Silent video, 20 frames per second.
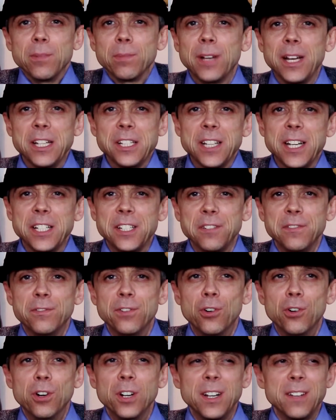the PlayStation
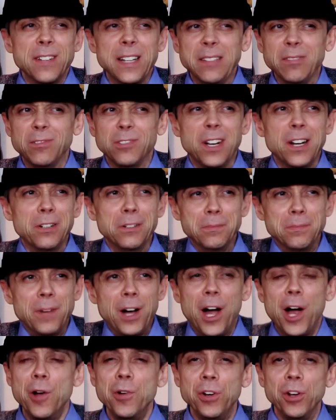4, and I think, well,
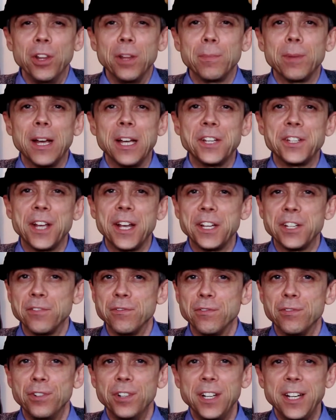I own it on the
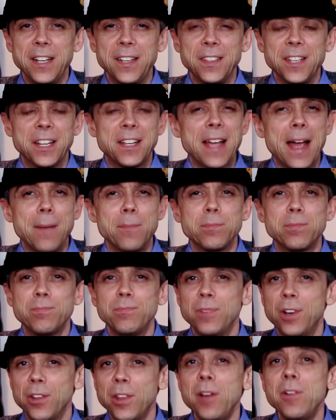PlayStation 3. The gap,
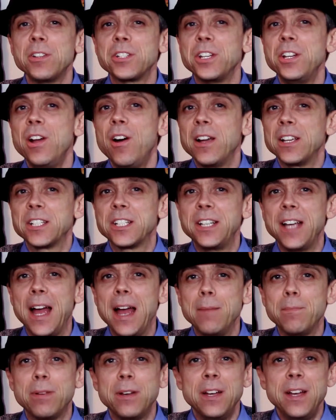although it's a nice
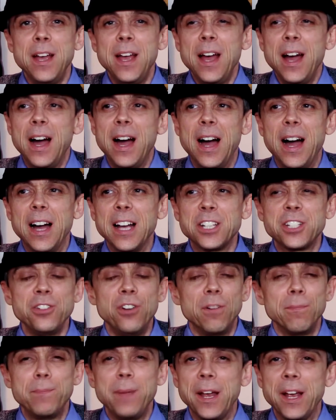gap, it's
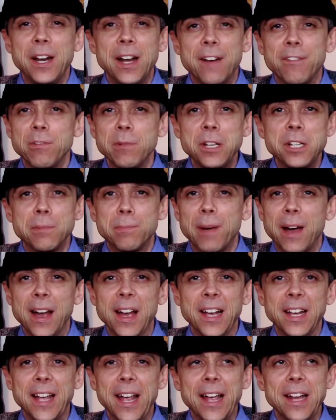not big enough for me to
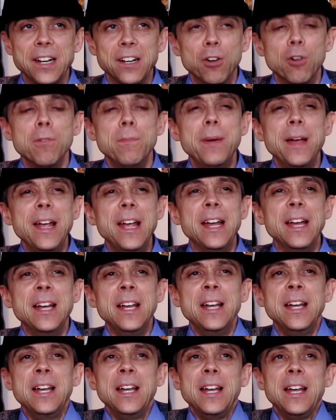pay again, albeit
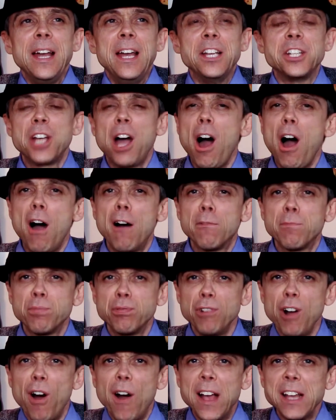it's half
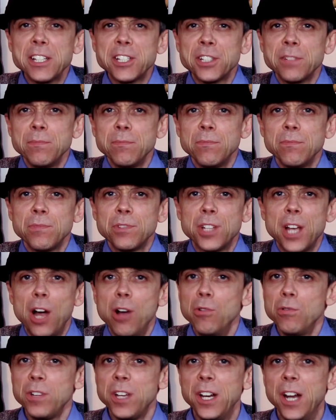price.
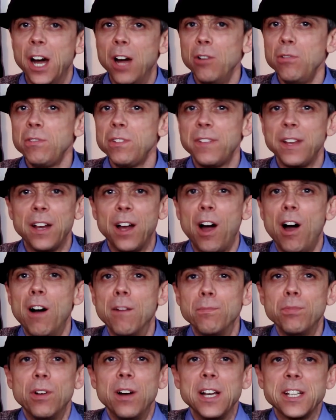So, you know, you think
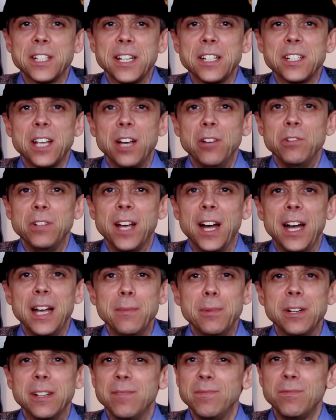half price, that's
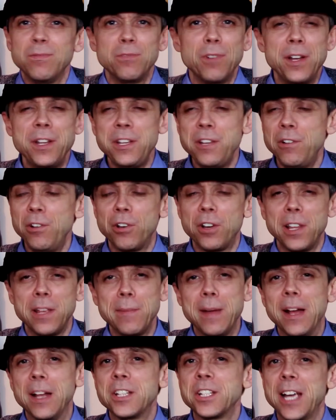okay. But when you look at the
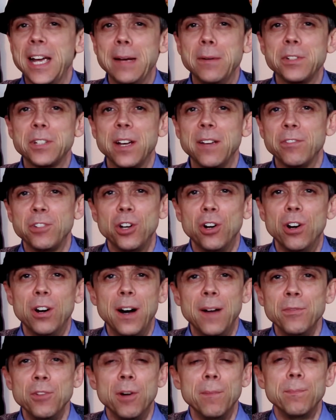amount of tables I've
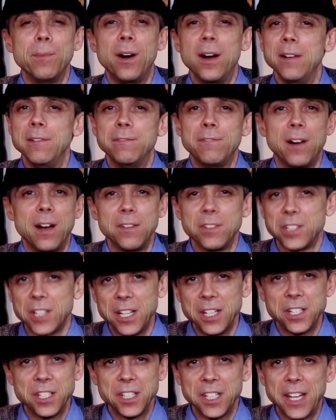got, I'm not buying 5
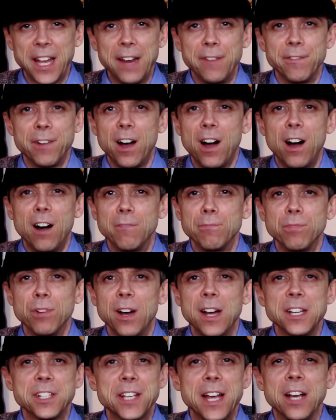seasons again for half
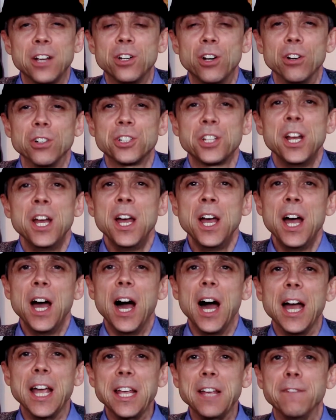price. That costs
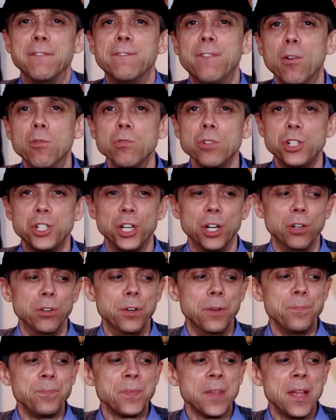a fortune.